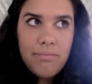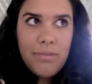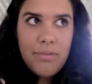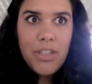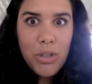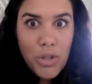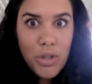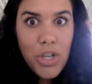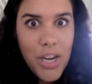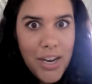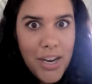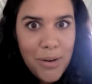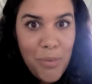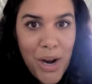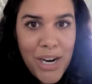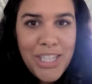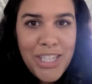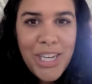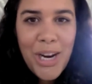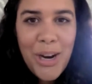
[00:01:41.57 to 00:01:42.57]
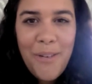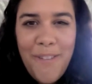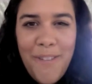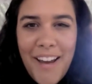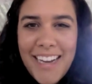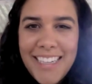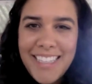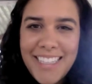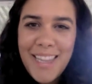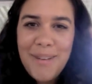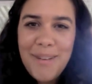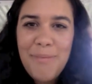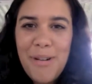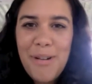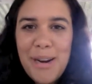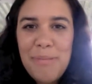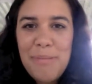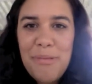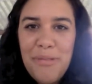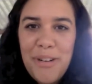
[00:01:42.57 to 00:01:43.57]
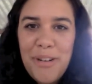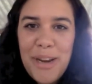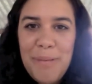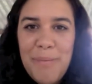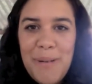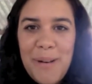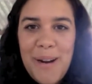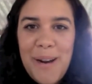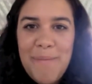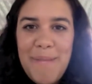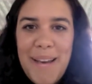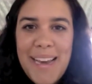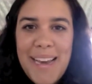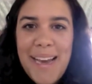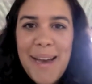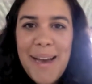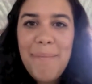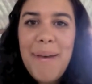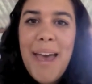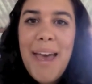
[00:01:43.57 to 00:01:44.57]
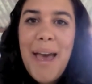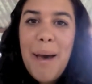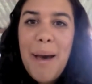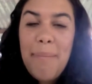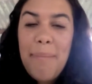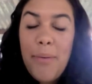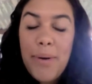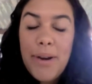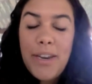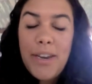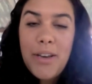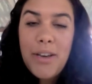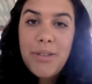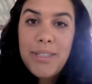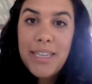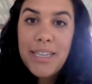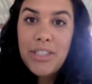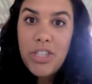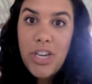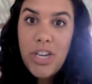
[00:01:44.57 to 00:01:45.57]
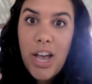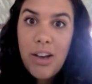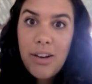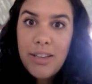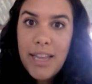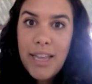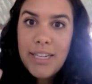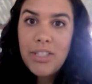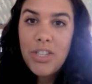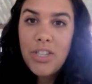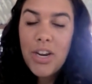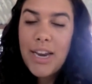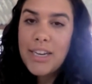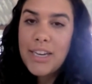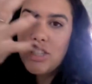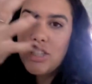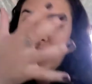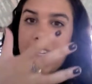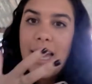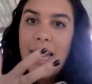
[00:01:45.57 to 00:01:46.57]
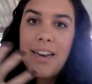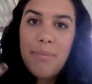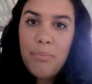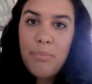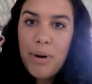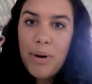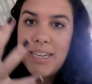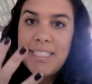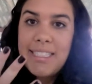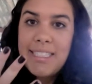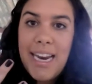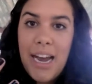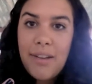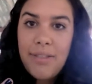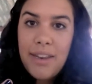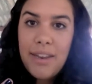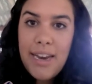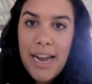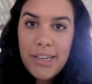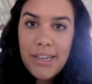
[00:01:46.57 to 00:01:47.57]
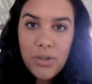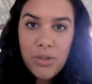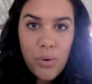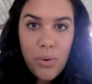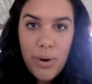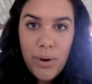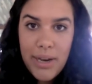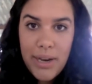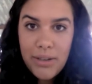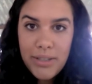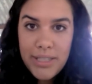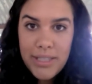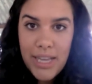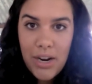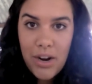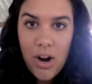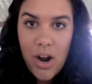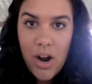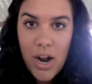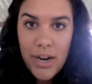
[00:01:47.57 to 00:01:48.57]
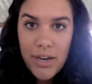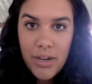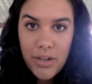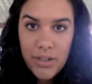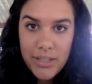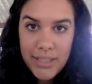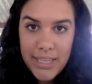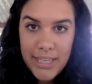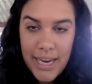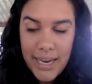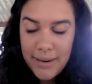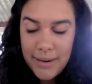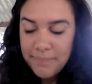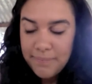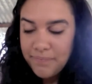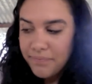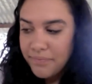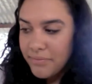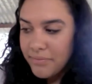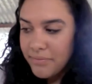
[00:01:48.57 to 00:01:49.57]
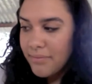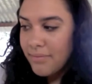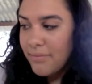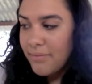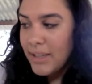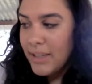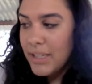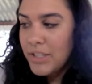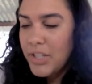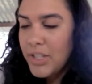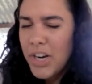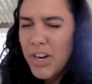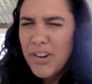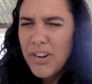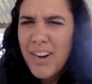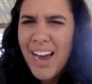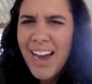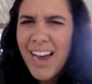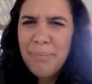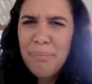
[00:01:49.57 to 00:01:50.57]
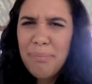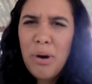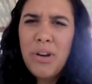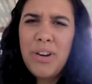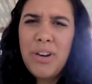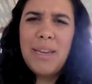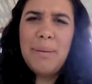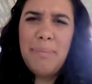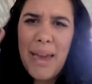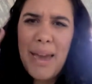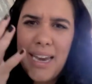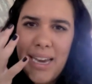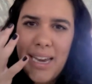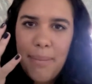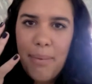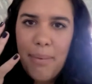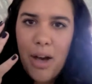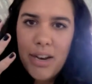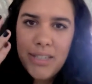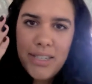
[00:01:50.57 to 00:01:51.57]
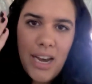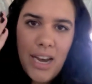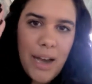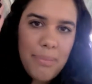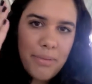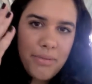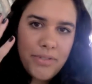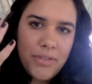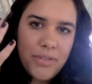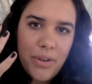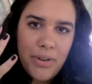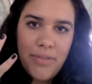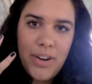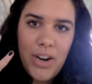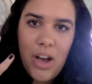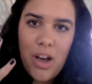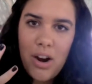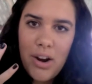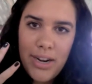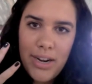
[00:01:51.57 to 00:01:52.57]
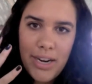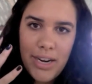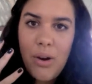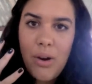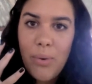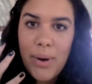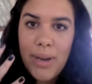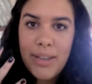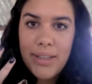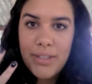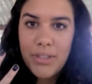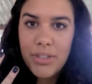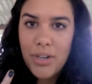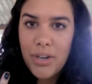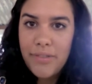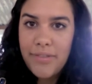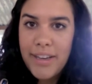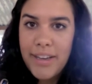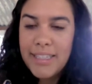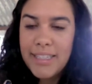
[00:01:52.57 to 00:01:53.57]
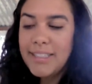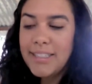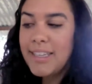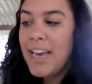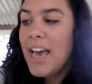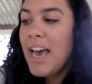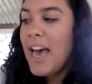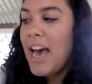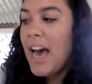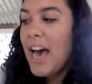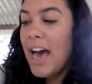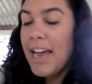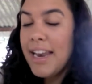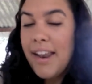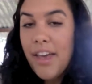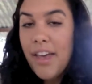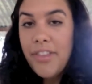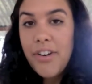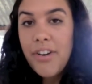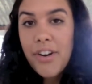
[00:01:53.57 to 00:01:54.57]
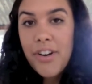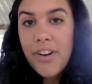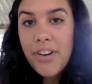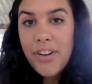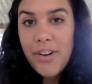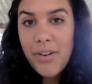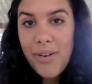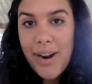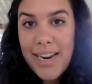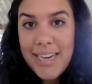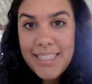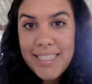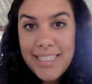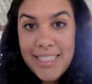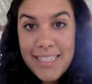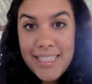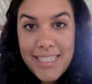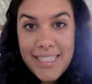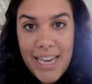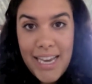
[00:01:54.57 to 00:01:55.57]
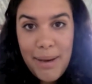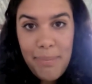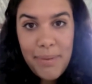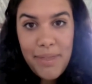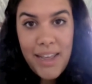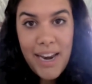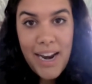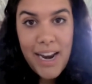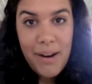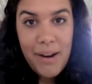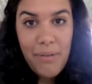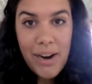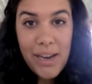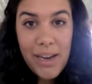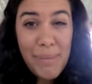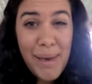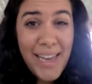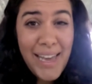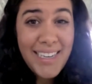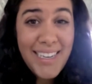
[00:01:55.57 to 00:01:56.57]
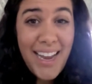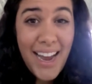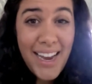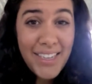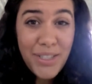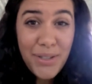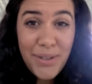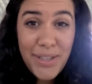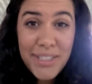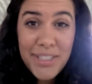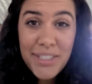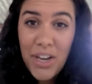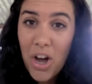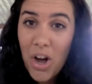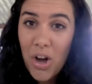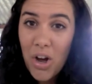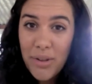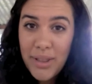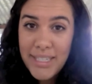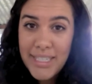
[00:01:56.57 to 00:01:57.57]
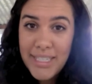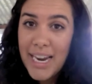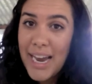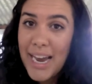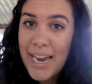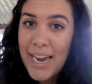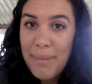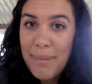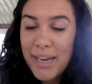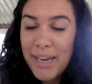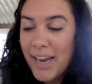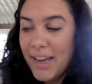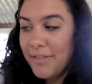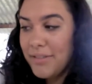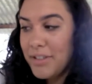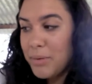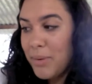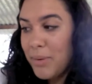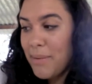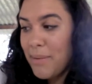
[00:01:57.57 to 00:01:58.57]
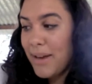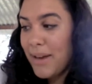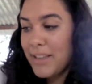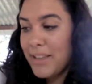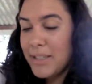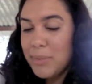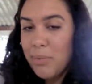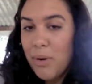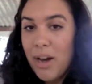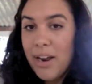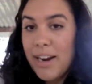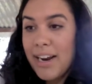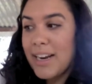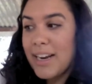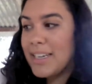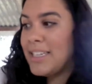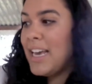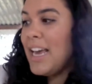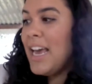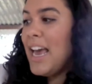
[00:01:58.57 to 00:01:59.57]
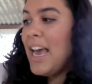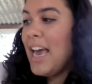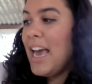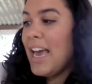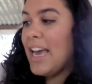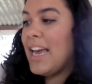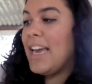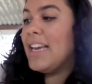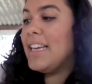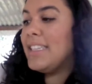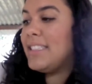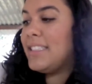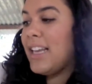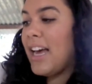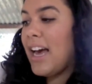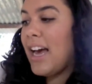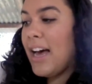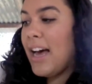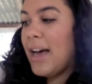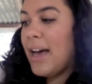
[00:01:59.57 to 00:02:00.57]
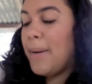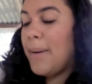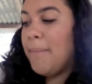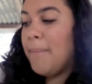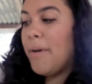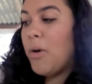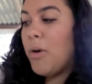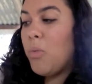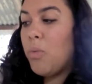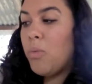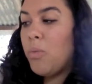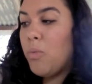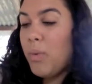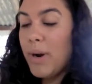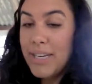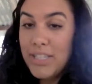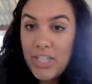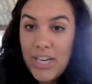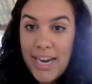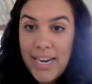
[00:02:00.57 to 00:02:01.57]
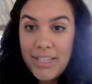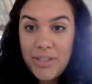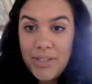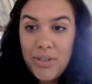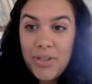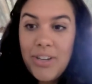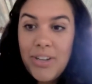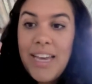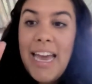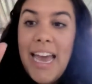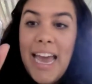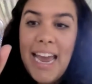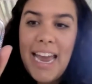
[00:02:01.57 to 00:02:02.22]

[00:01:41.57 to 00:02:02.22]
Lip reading: You should wash your face in the morning before you put on makeup. But when you use a gel cleanser, it just kind of breaks down the natural oils that are on your skin. So you're not putting makeup on top of sort of an already oily surface. Another great tip that I recommend, I do this all the time, I kind of swear by this product, is witch hazel.